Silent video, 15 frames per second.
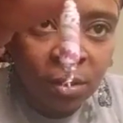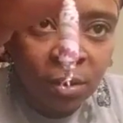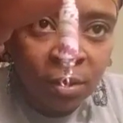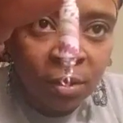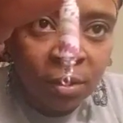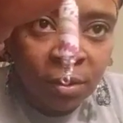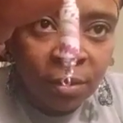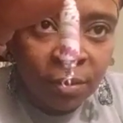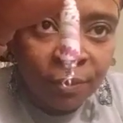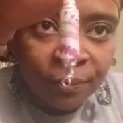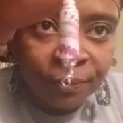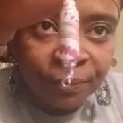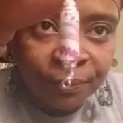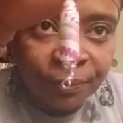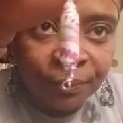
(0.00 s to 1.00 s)

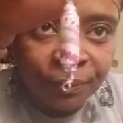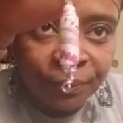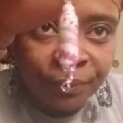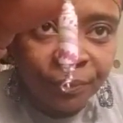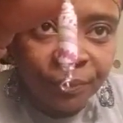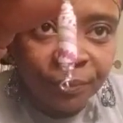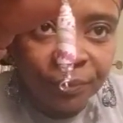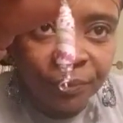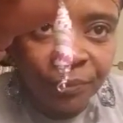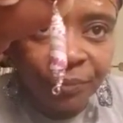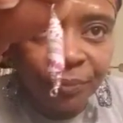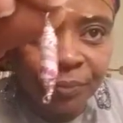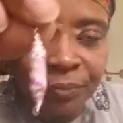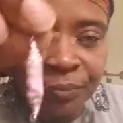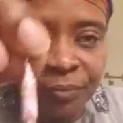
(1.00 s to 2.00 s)

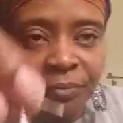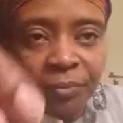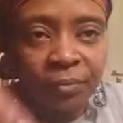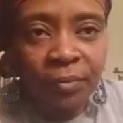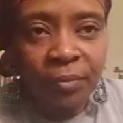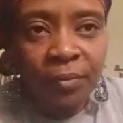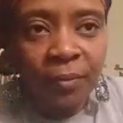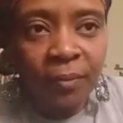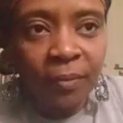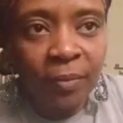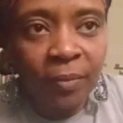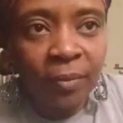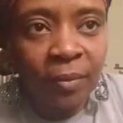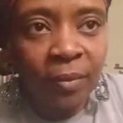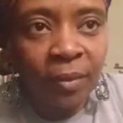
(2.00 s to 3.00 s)

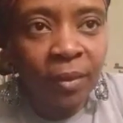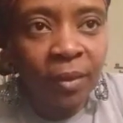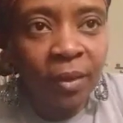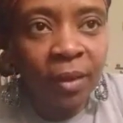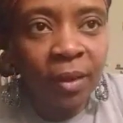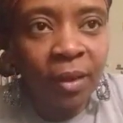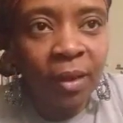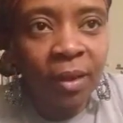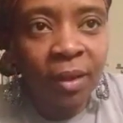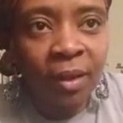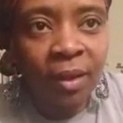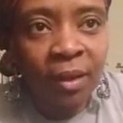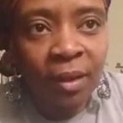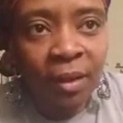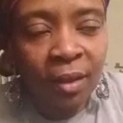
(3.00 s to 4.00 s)

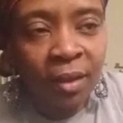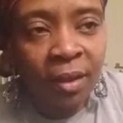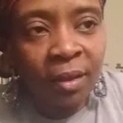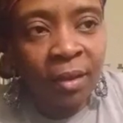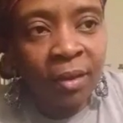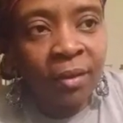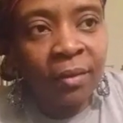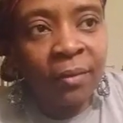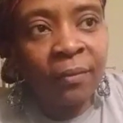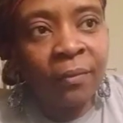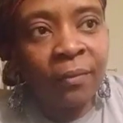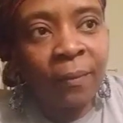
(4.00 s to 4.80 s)
(no one is talking)